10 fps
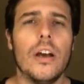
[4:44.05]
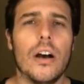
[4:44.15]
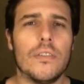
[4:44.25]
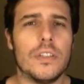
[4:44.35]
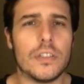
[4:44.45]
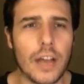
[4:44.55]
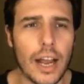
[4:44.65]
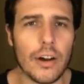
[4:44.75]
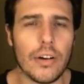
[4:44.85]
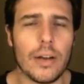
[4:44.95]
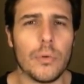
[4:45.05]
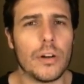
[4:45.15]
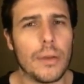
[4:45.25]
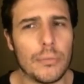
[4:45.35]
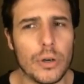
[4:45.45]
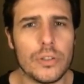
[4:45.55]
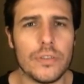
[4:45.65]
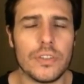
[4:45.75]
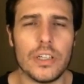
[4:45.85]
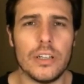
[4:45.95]
desire and what are my
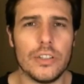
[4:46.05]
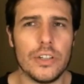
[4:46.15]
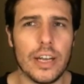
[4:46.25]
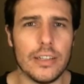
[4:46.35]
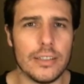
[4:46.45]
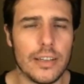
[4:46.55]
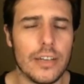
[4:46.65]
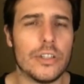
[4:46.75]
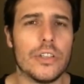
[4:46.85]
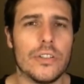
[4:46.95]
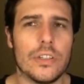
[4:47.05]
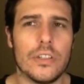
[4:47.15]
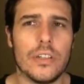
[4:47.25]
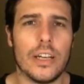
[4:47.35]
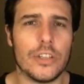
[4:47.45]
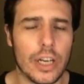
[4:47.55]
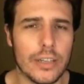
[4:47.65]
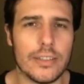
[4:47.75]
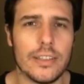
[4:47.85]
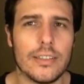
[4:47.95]
motives and intentions and
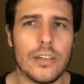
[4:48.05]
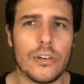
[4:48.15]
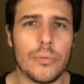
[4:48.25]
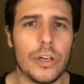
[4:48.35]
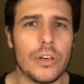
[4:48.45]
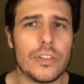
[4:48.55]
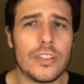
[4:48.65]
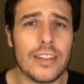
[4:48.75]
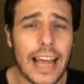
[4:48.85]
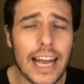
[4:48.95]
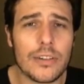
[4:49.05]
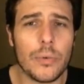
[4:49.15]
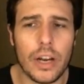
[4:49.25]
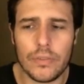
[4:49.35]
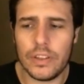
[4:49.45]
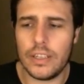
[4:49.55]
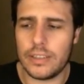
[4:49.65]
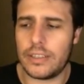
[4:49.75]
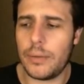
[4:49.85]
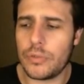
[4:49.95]
agendas, etc., because it's that where everything
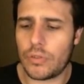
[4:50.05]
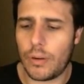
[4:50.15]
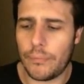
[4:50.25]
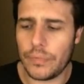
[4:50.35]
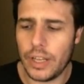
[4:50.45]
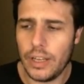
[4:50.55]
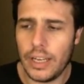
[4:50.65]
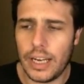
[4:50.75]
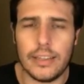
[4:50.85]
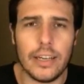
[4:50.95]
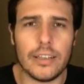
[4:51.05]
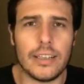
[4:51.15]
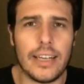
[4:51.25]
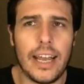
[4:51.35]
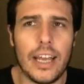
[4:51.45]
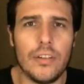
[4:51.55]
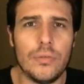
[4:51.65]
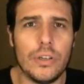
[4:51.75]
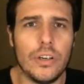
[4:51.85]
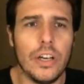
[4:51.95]
stems from. At the end of the day, if
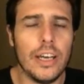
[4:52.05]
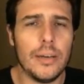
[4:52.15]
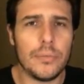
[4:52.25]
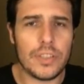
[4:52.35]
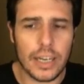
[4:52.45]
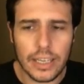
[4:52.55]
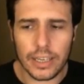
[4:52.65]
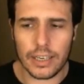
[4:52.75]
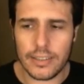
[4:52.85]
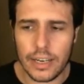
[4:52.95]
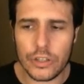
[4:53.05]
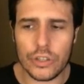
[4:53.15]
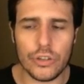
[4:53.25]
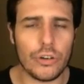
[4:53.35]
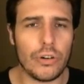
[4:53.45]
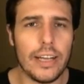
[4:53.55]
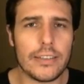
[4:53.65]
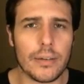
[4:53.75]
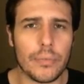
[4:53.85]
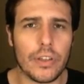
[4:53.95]
we're setting an intention to create
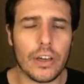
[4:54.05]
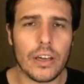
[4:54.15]
something